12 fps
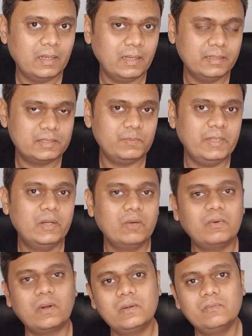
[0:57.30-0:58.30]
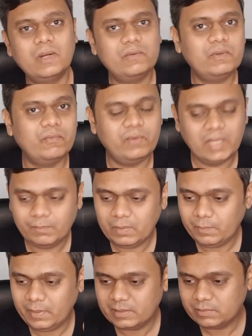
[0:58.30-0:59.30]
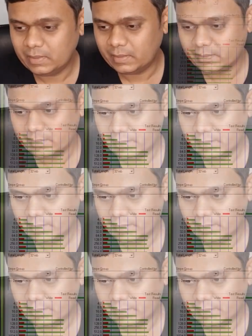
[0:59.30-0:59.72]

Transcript: a speed of around 150 mbps but